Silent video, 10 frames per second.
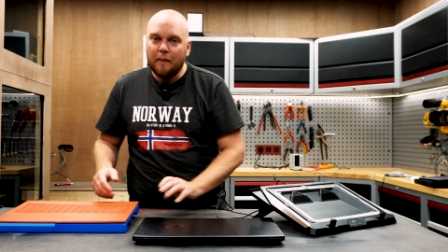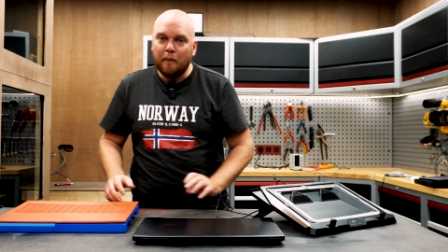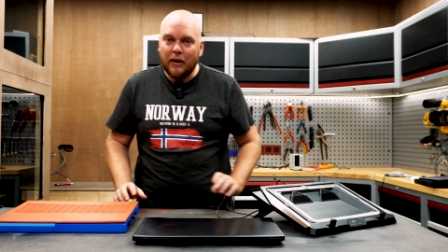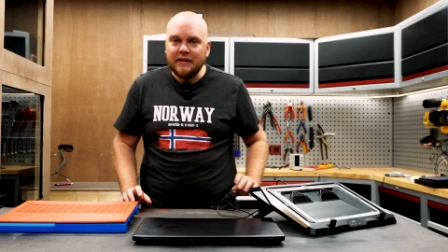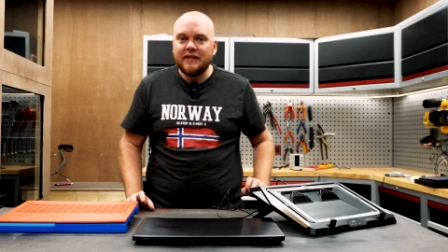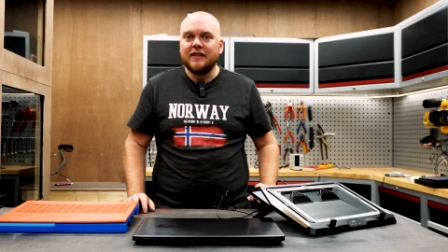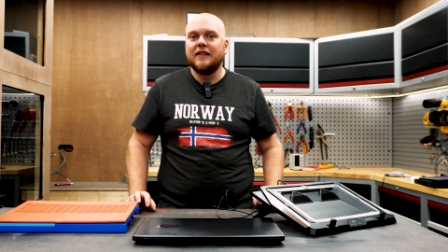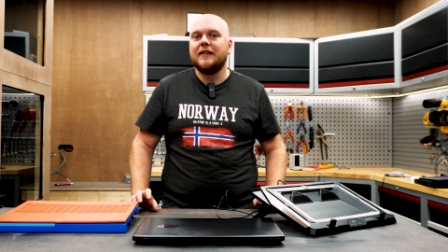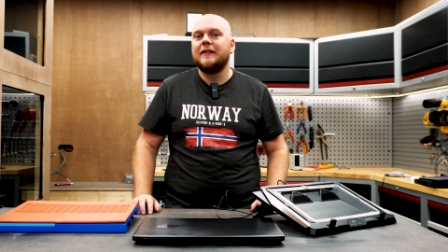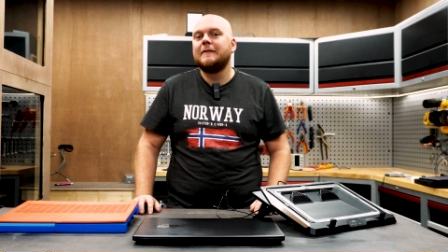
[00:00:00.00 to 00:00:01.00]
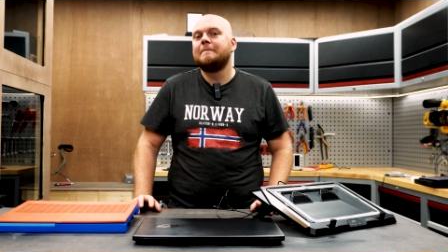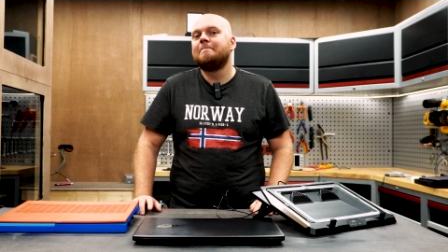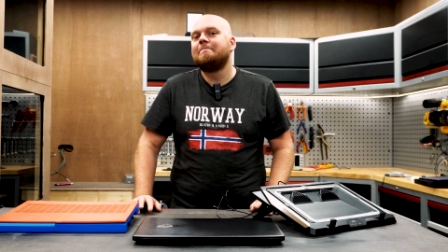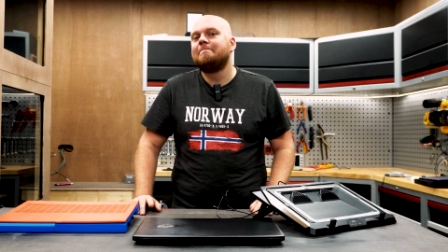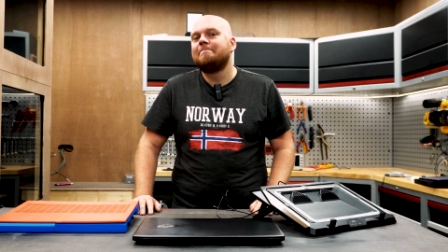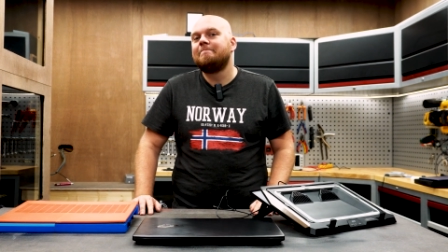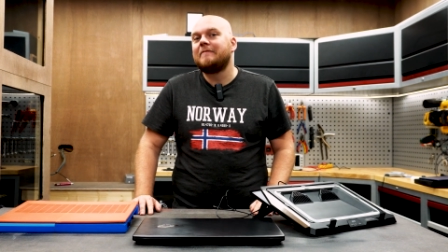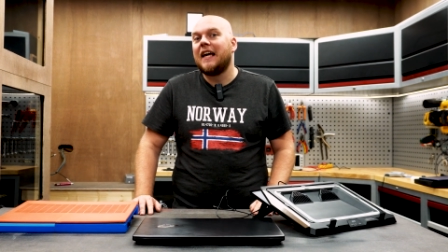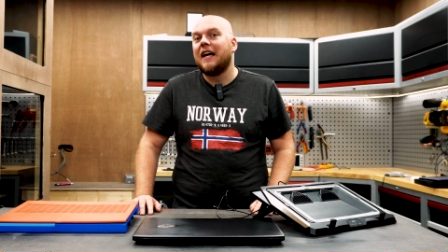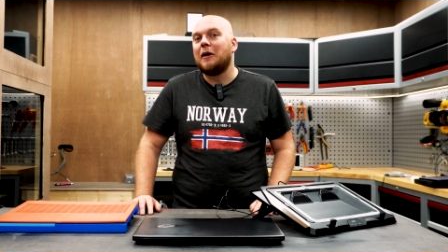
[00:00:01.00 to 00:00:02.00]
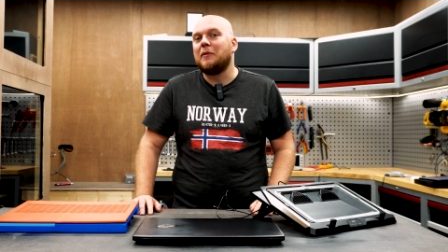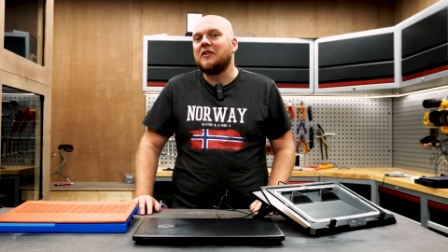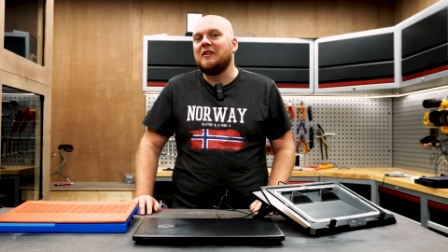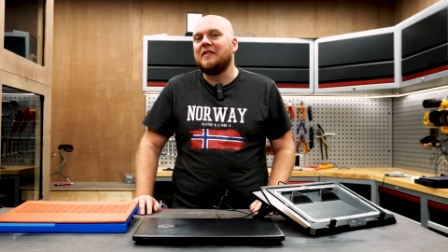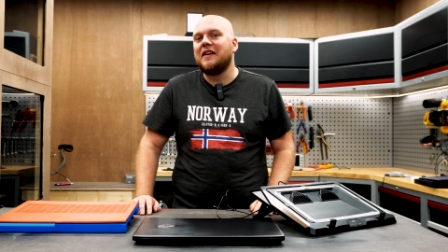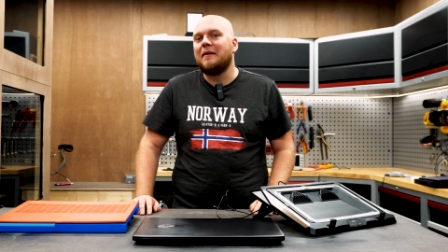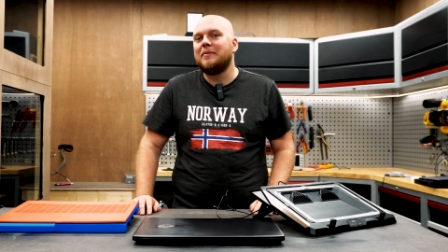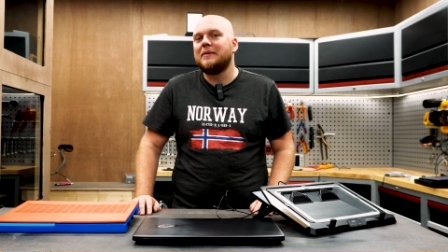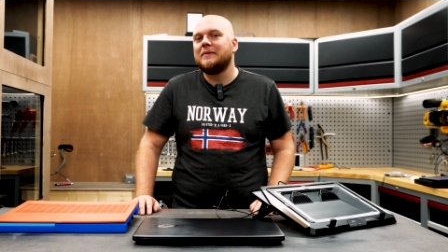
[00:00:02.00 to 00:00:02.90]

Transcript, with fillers: But I'm not giving up.